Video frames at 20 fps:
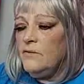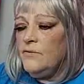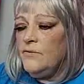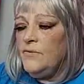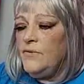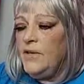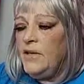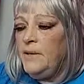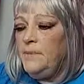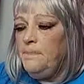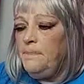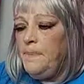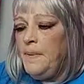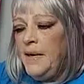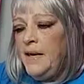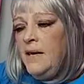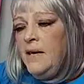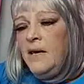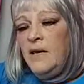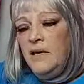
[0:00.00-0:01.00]
the
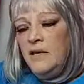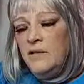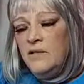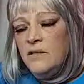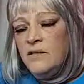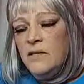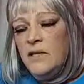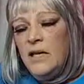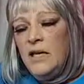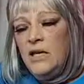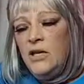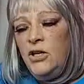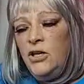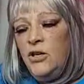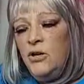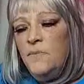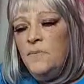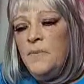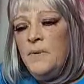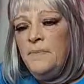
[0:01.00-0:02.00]
beings, the
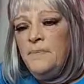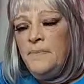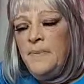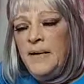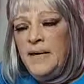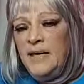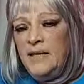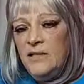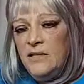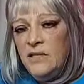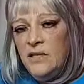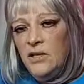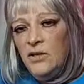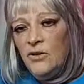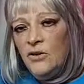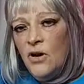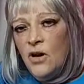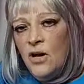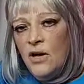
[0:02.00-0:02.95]
human beings that are